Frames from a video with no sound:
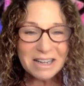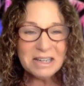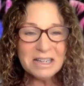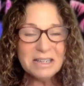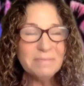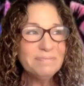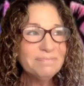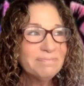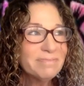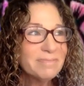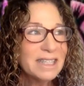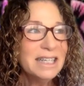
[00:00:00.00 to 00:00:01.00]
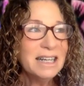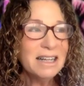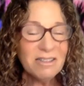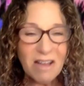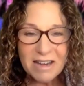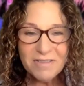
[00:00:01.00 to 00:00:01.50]
a
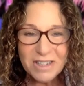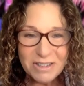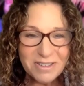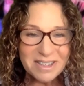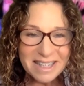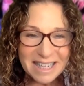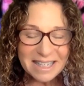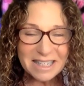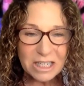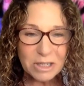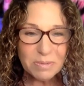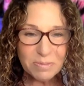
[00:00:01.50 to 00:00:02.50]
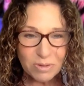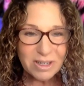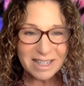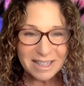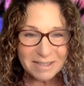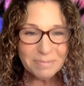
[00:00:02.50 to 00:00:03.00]
lot of different things. It's
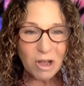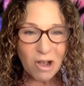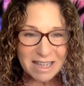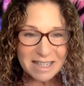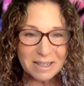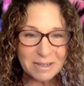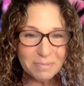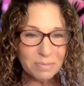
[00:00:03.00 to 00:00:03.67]
pretty awesome.